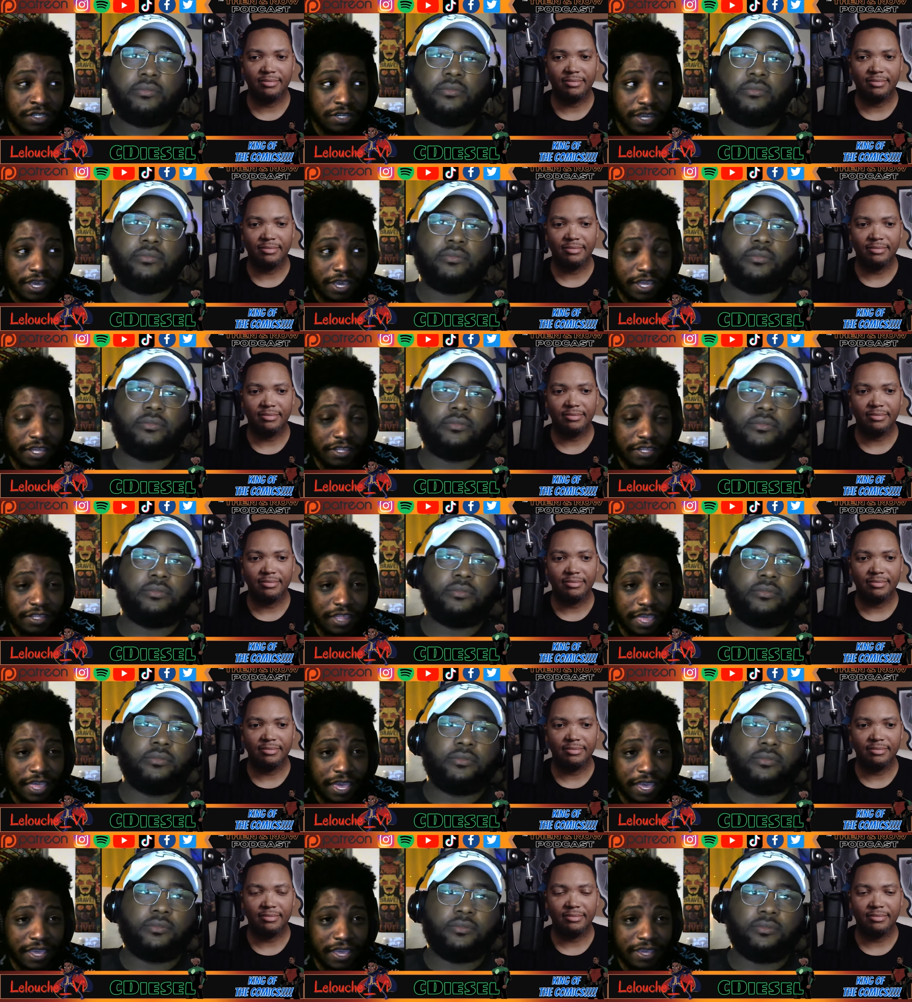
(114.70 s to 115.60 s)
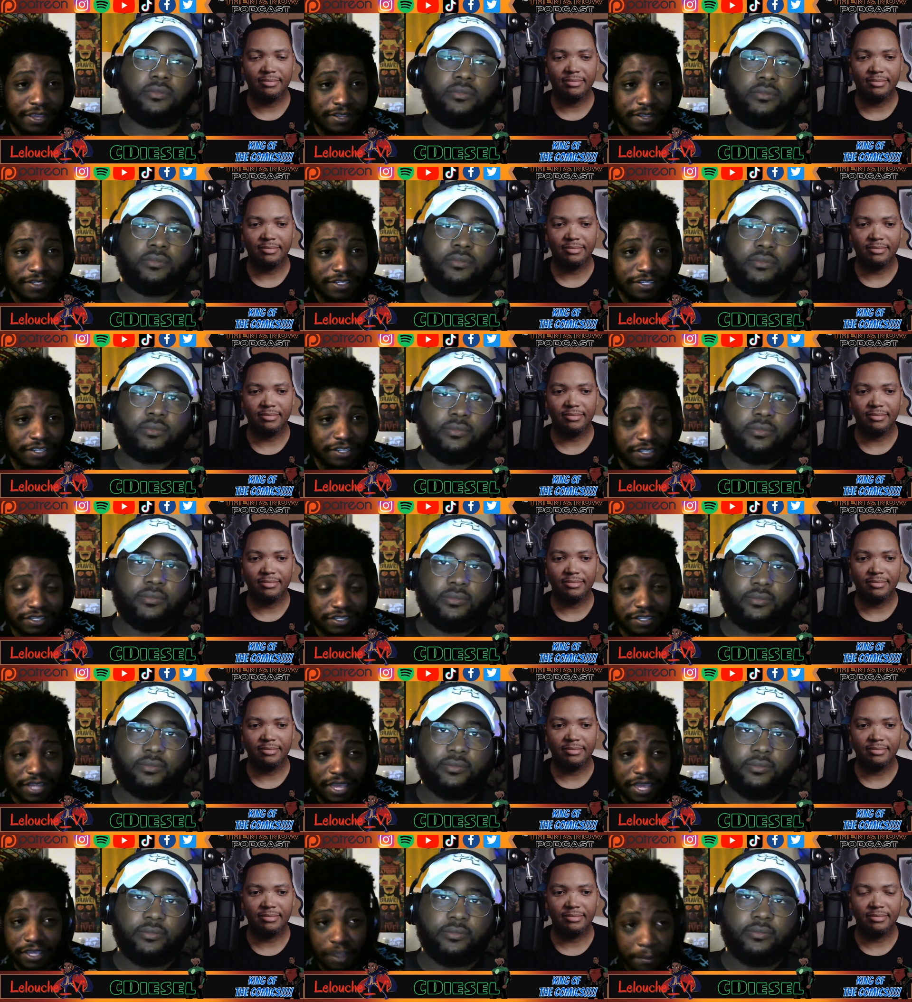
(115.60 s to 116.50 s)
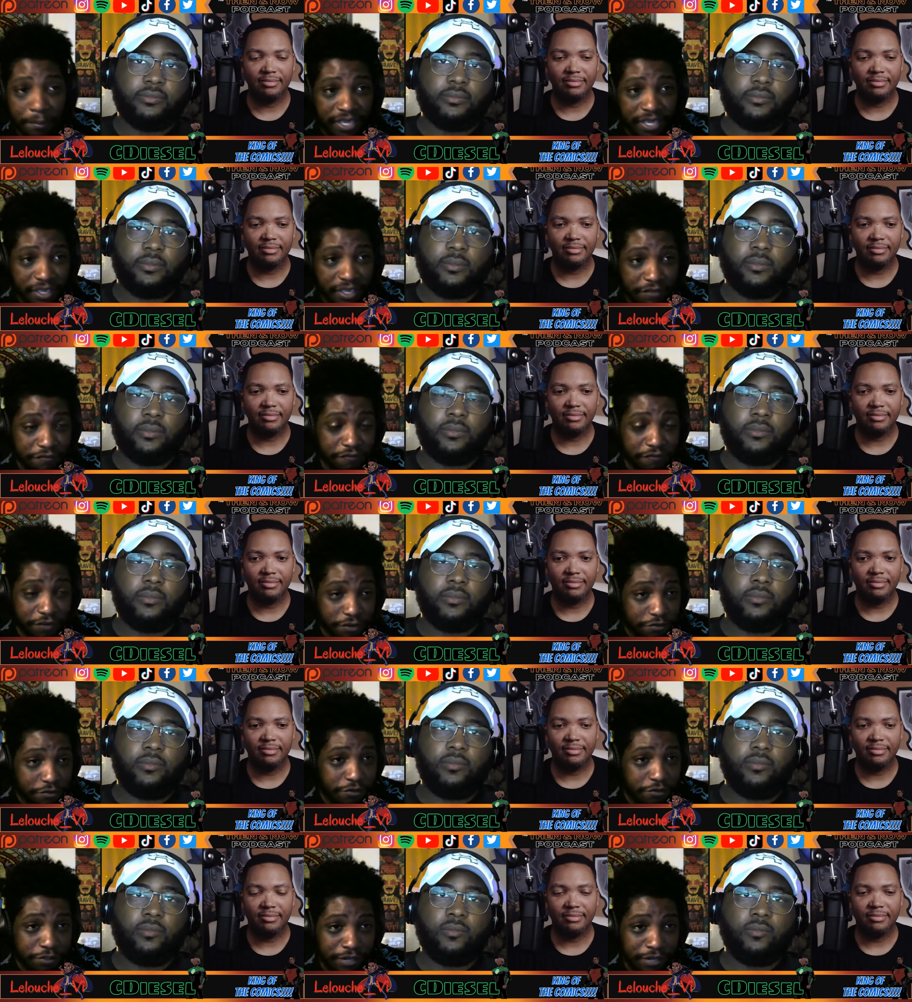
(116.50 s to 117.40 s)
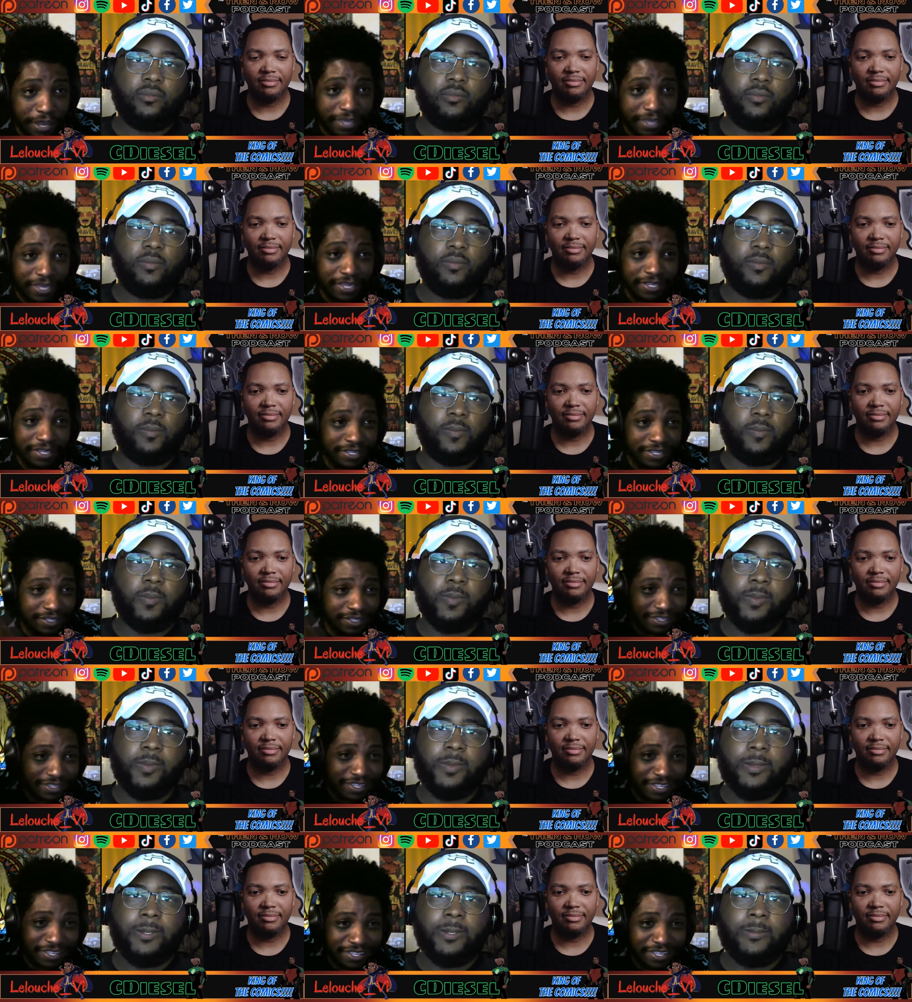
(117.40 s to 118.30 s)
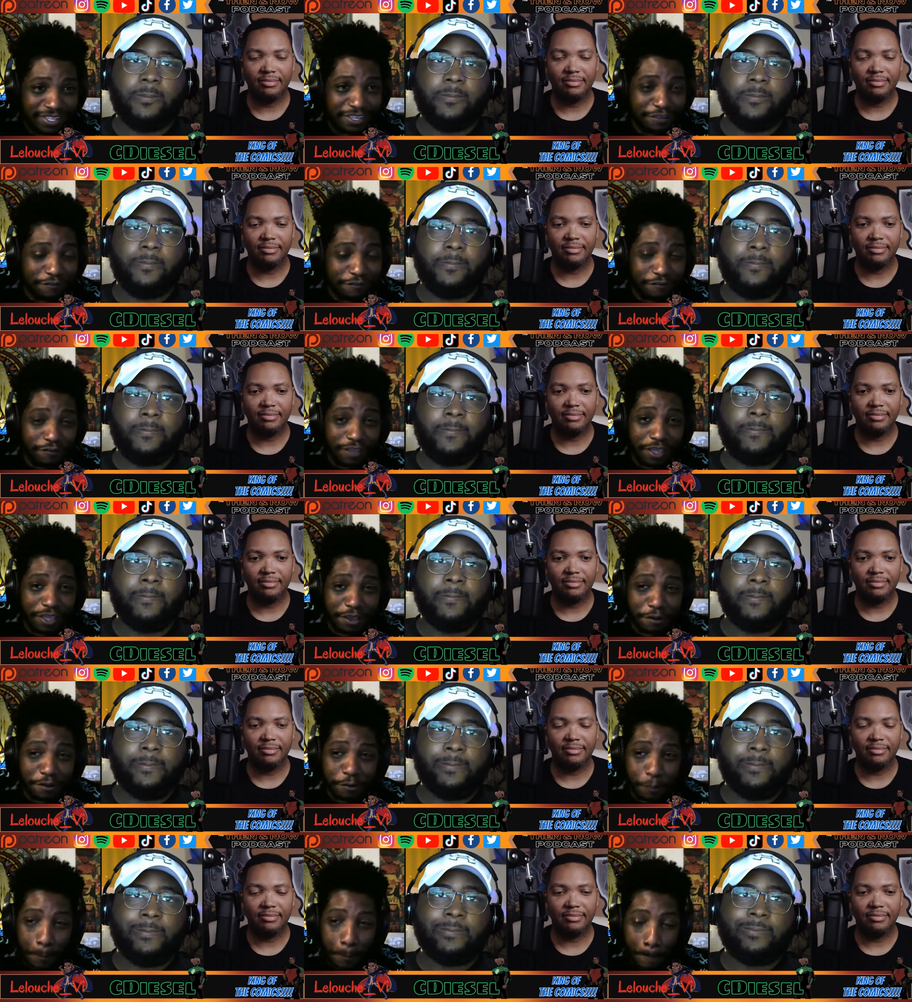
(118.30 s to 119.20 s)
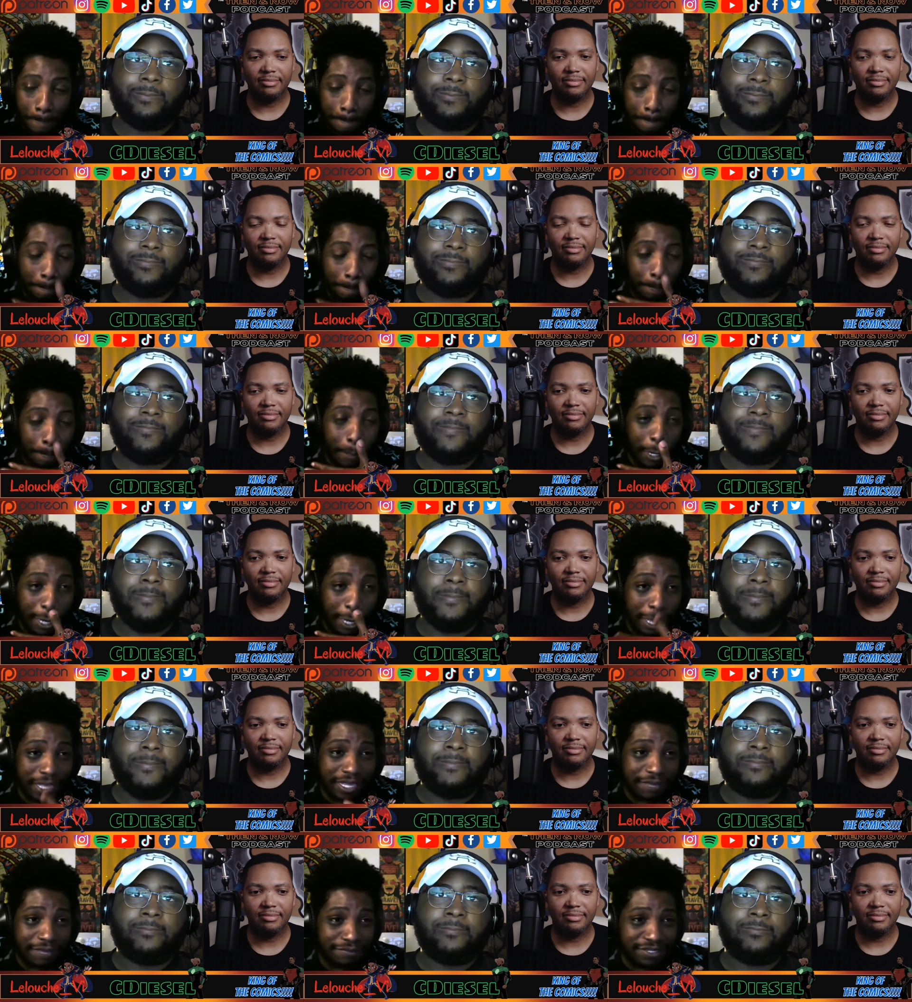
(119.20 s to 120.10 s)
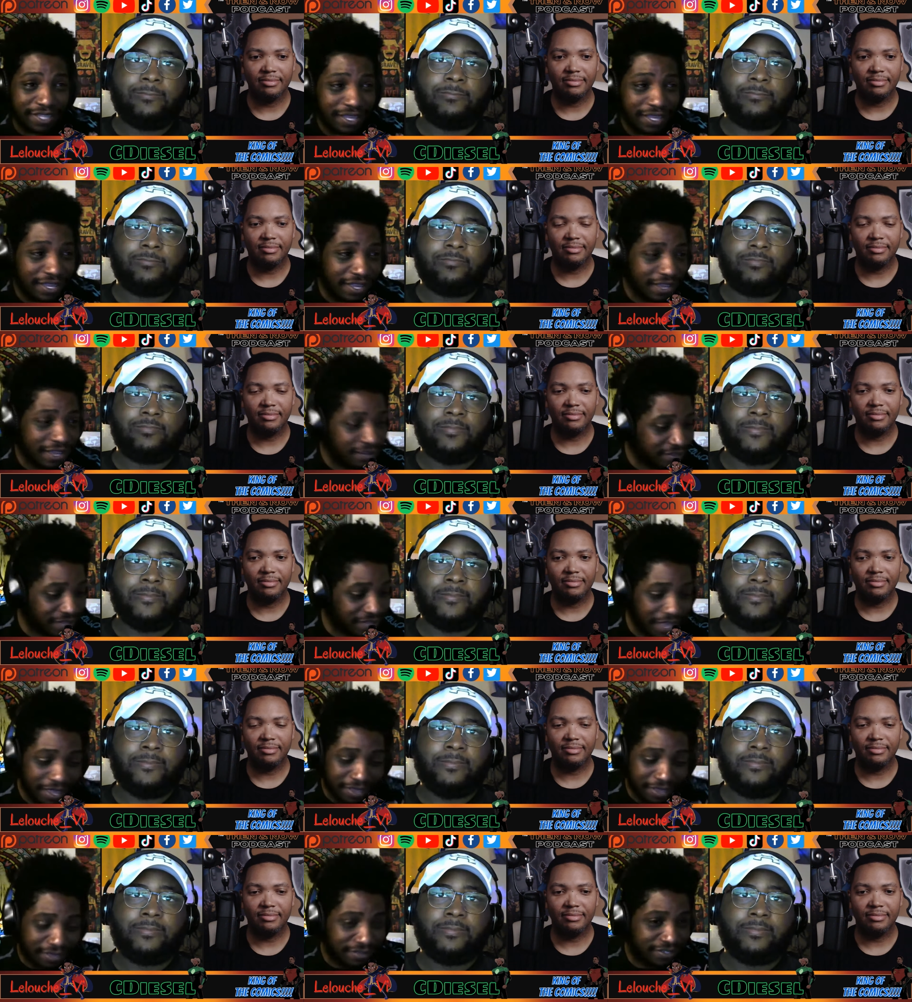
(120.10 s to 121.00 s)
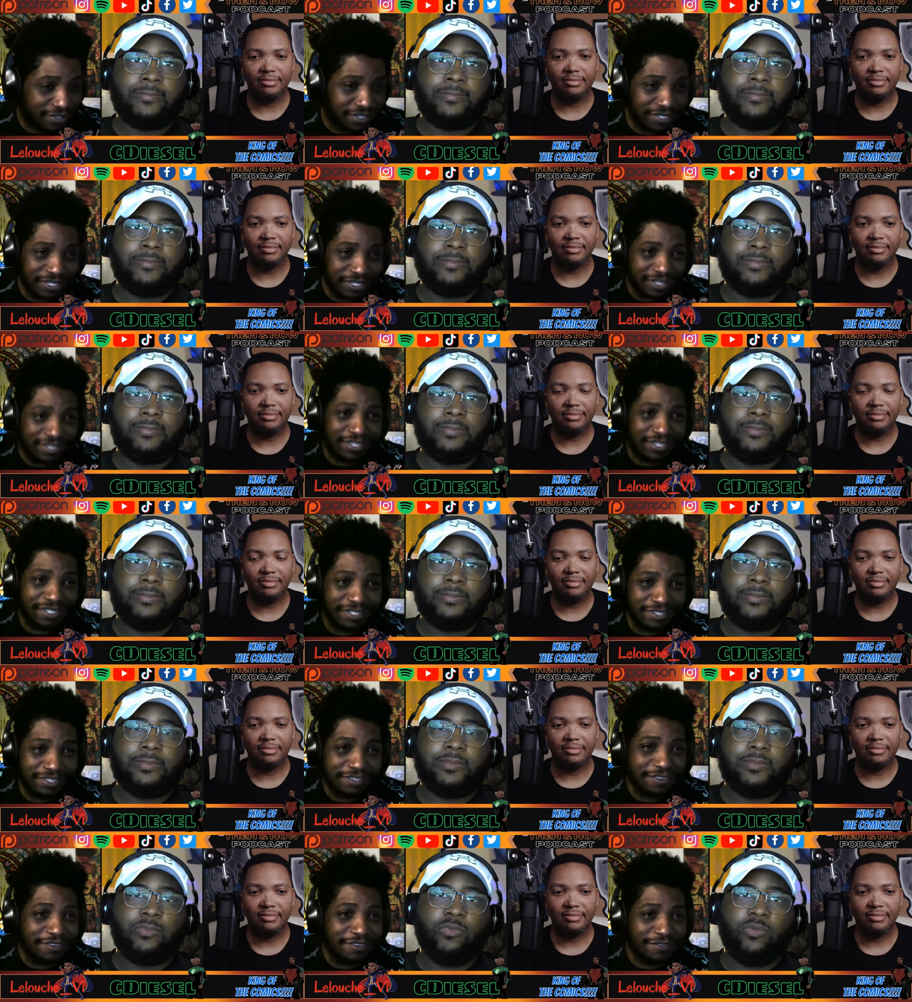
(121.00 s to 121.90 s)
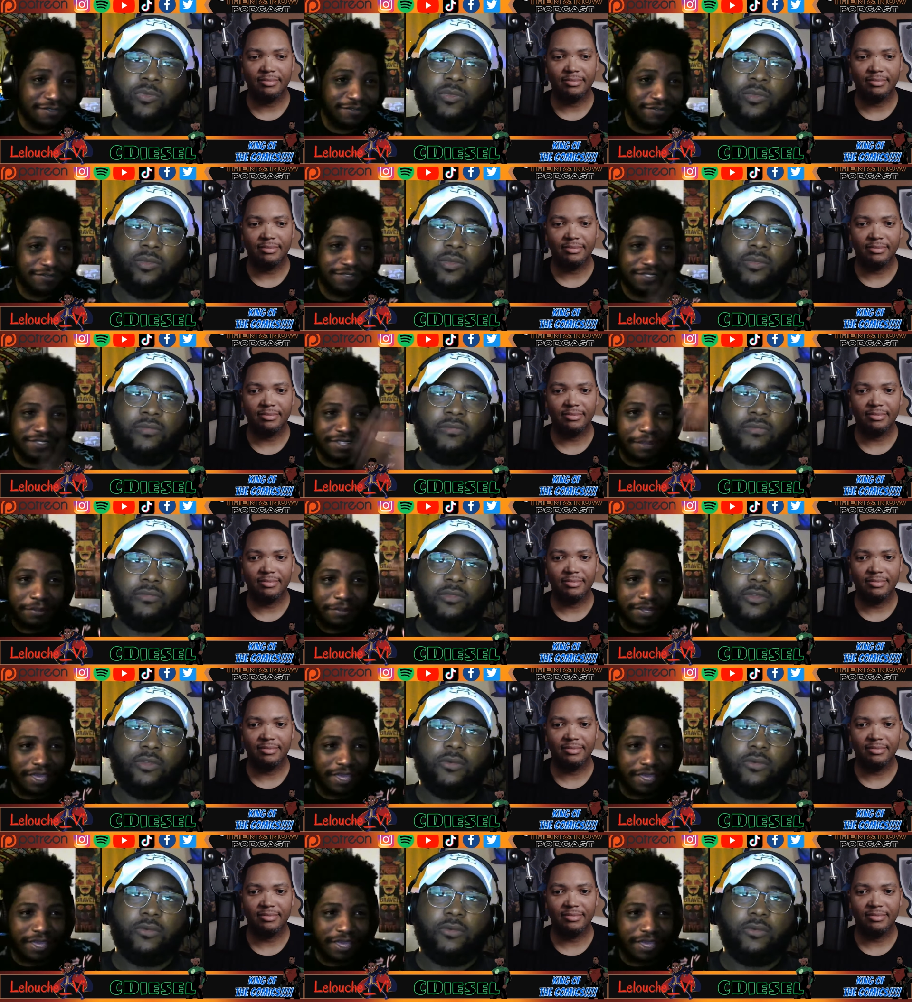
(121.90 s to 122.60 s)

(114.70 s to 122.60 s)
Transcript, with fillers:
Speaker 1: and like just like I mean he flew like he he he fell, but like he was good. It's like shit, you know. I'm gonna